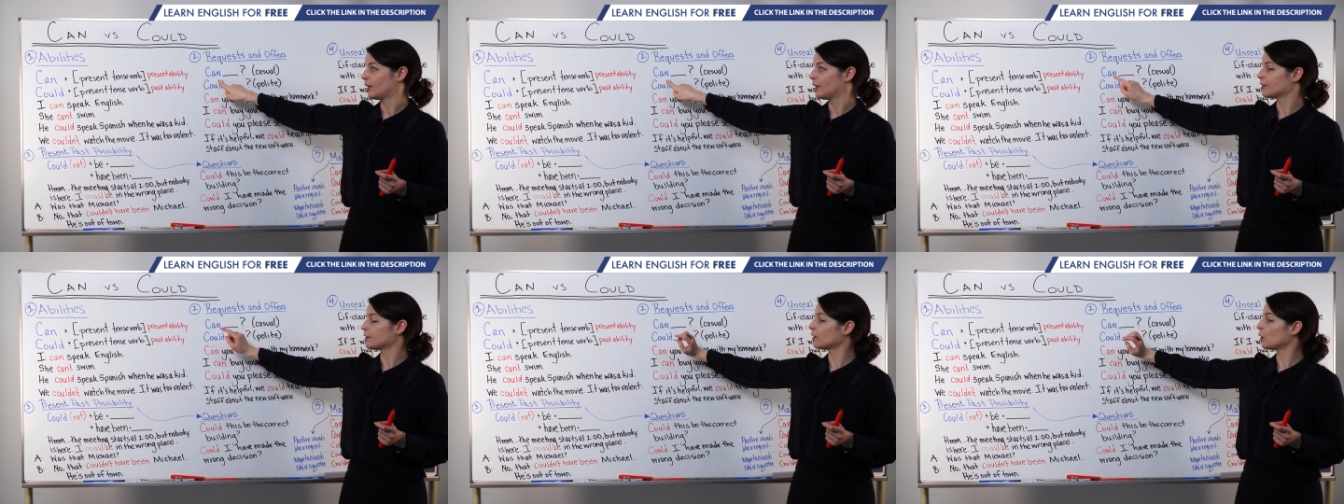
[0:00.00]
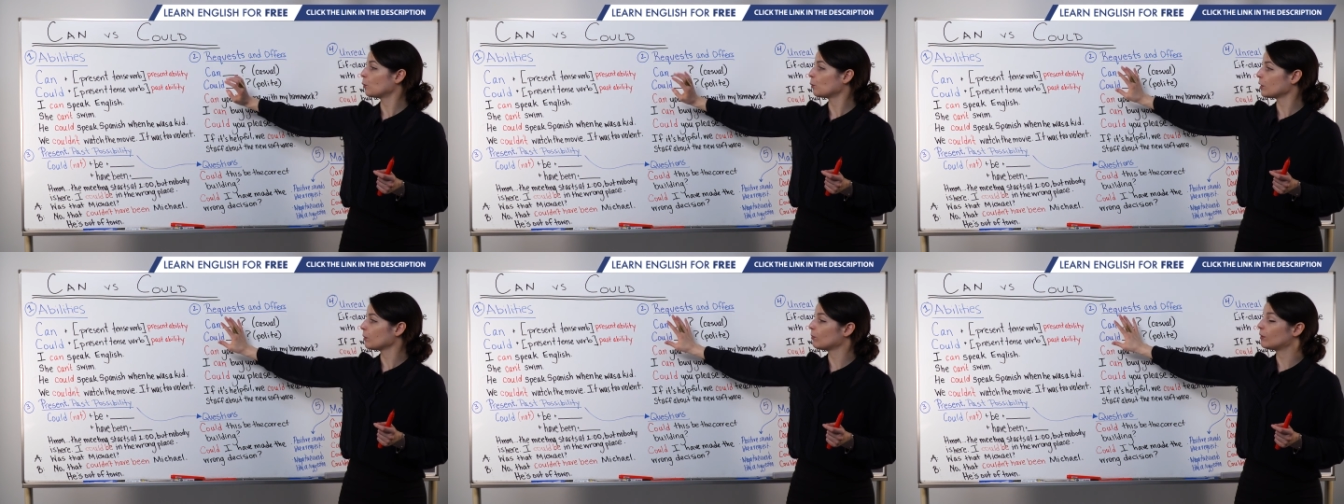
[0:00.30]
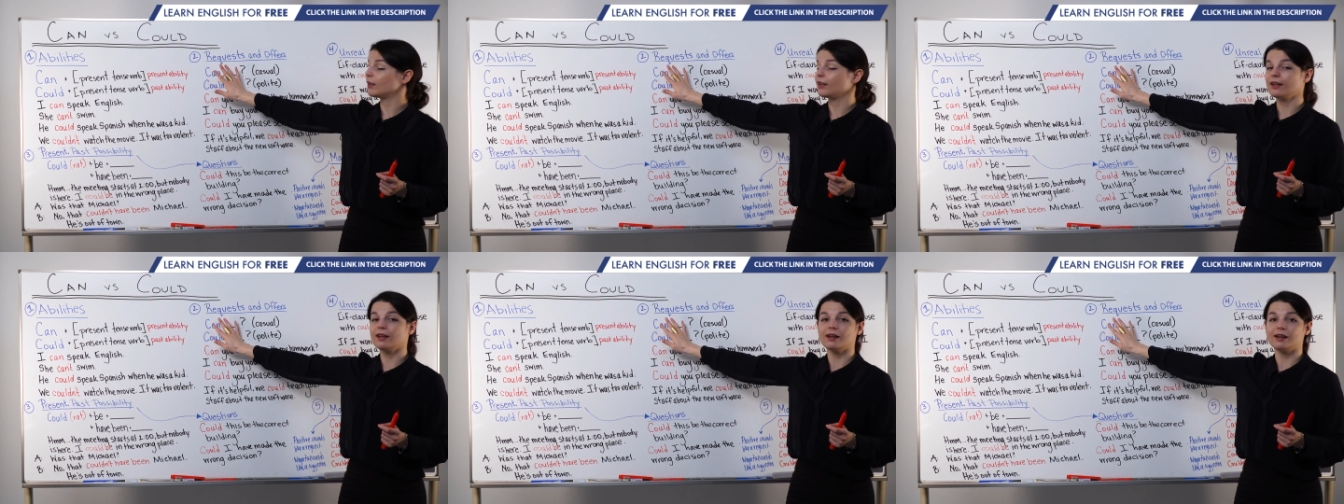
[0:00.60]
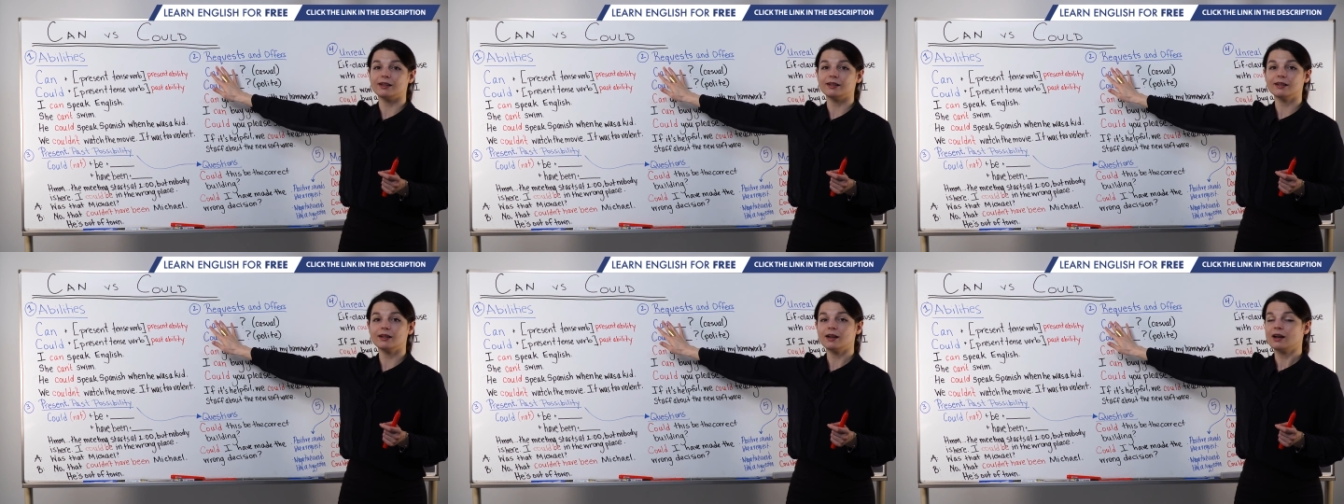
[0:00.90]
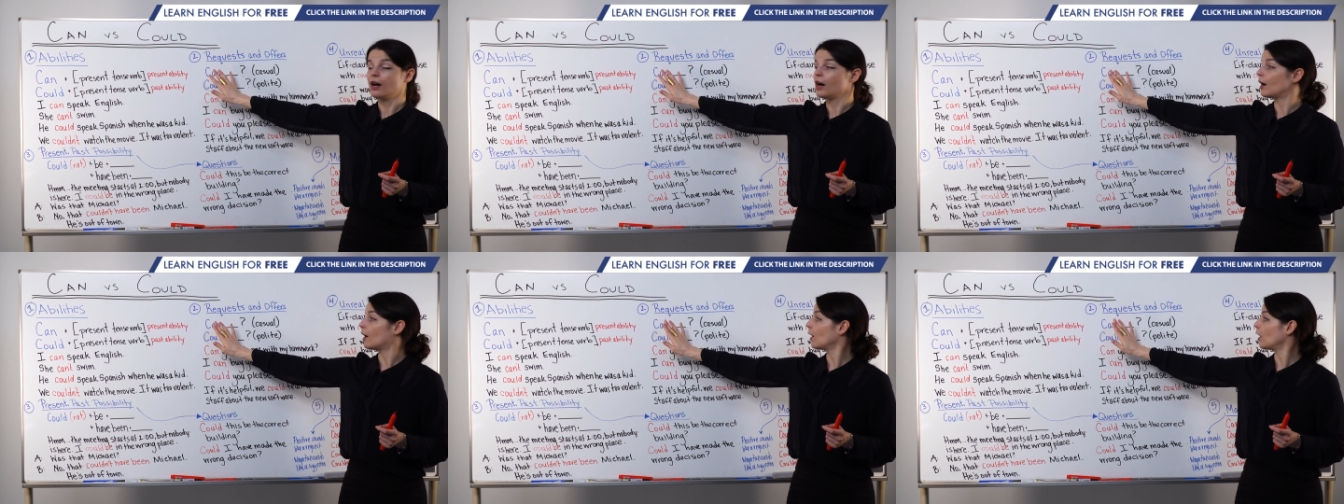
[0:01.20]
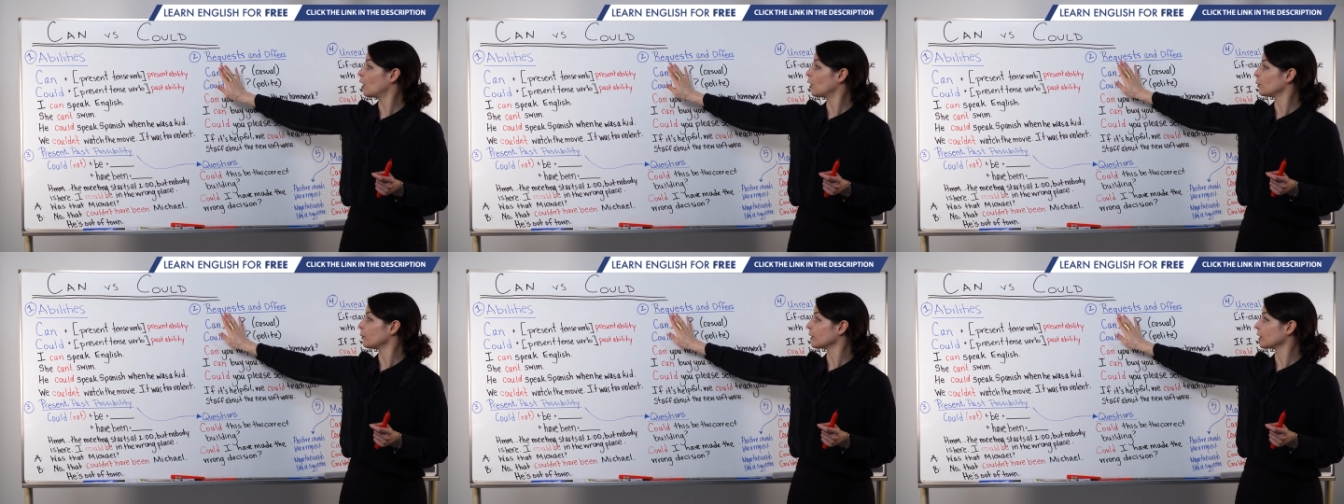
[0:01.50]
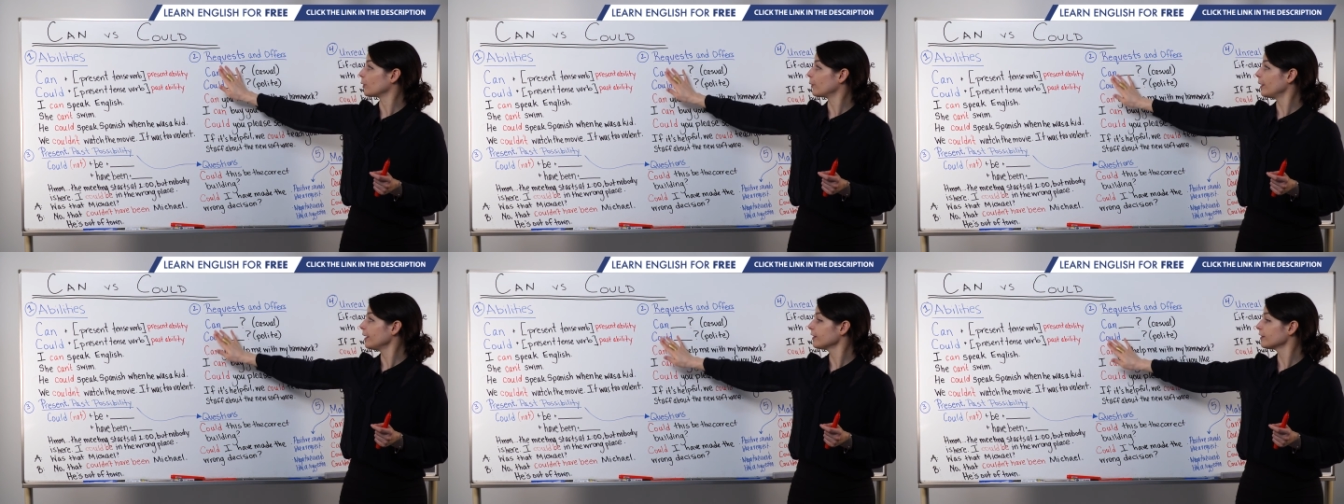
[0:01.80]
So we begin our
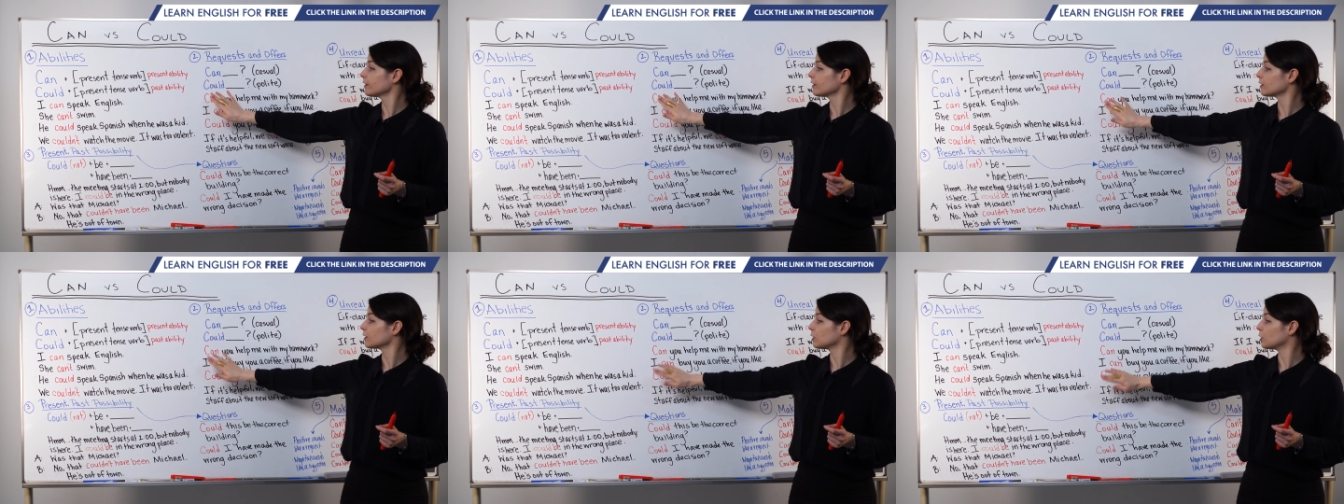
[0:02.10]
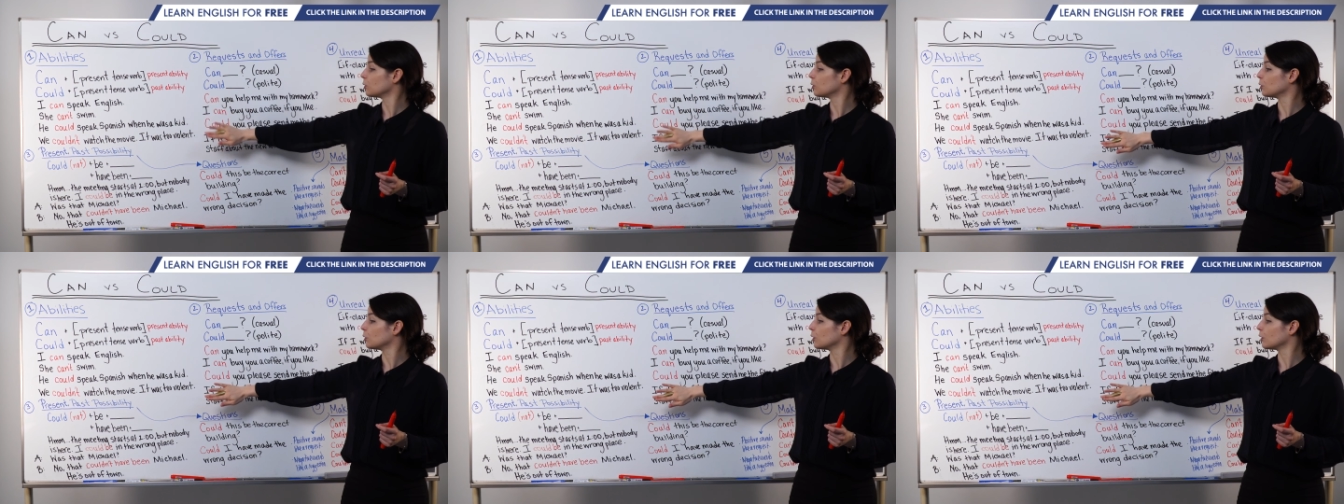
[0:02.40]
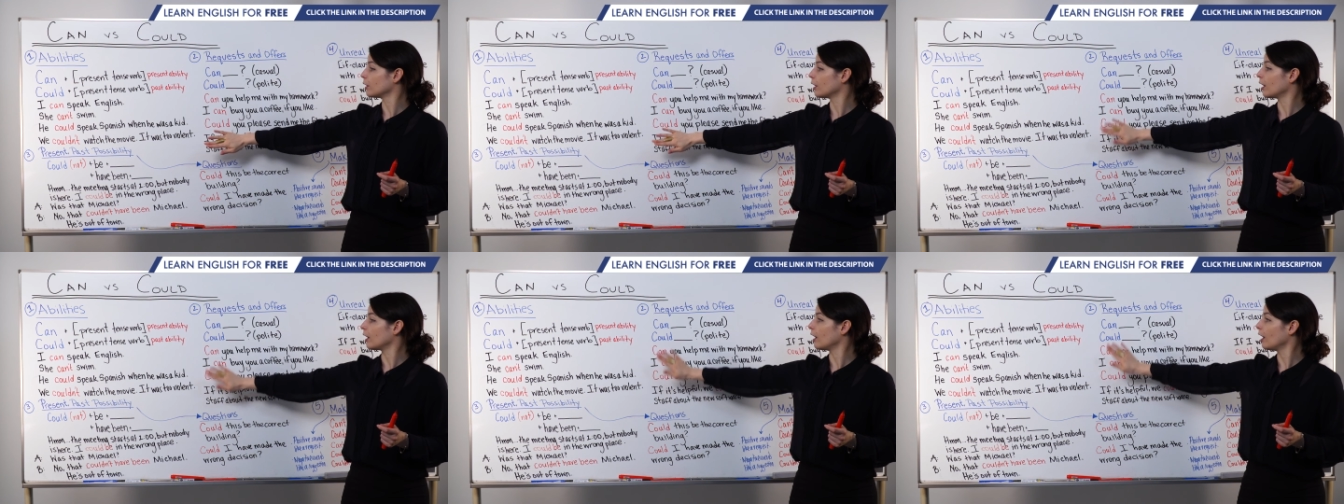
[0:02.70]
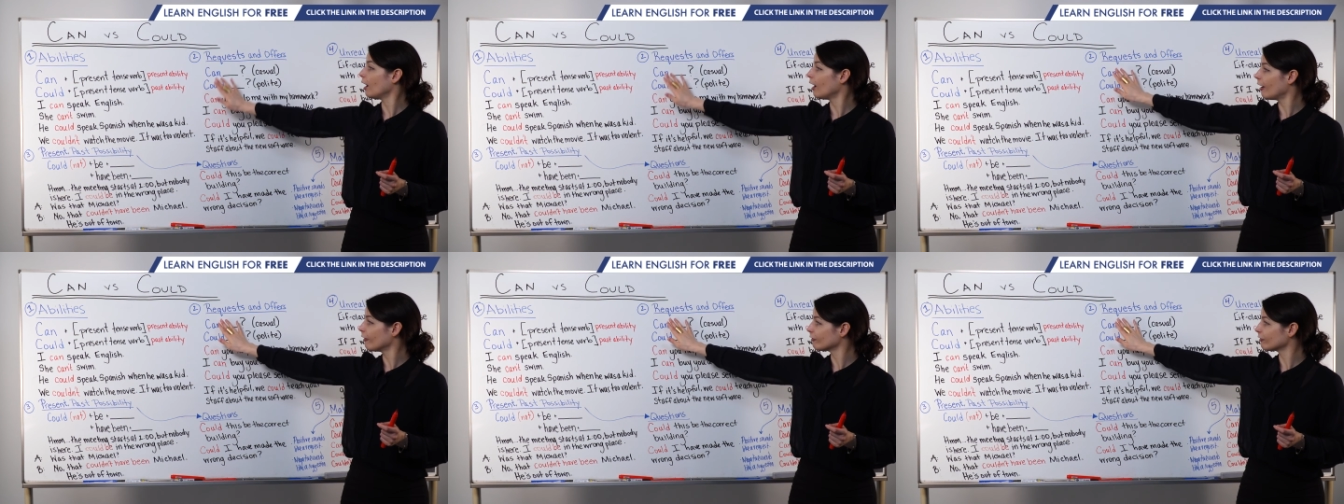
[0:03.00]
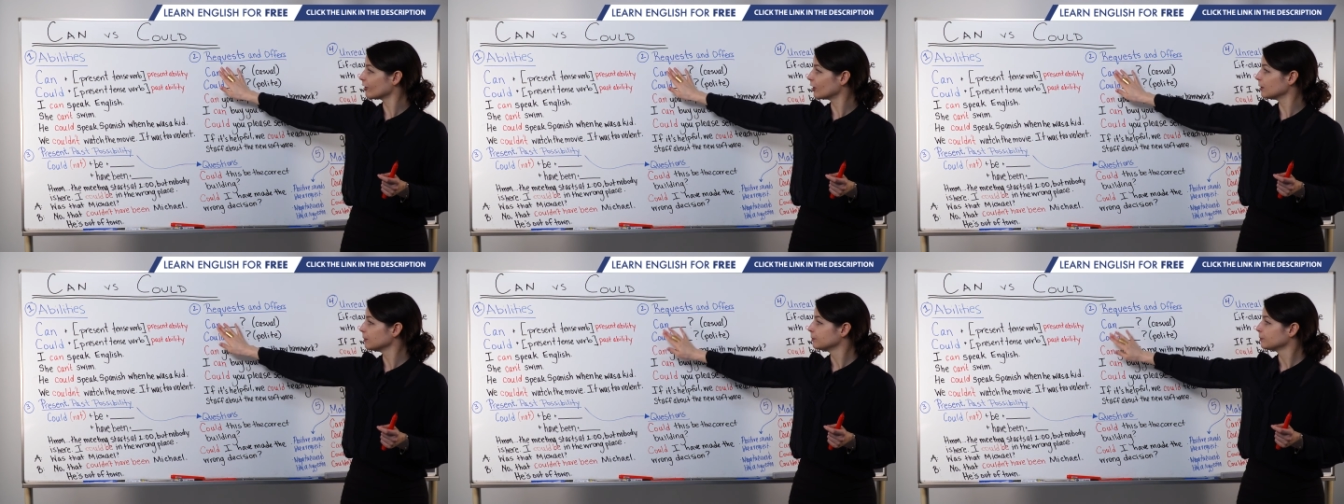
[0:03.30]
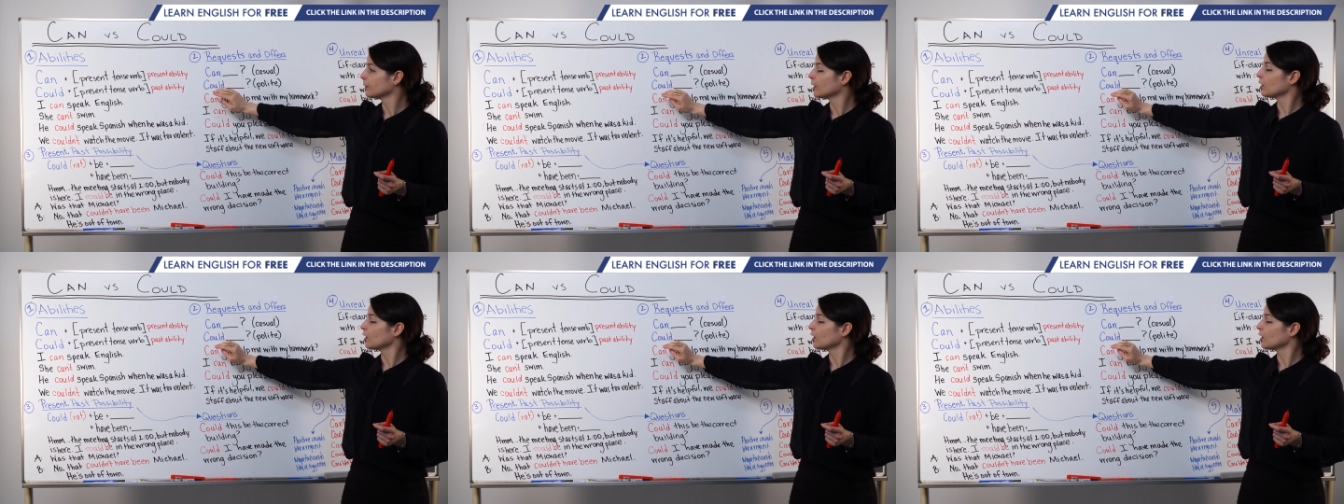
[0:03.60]
request or our offer,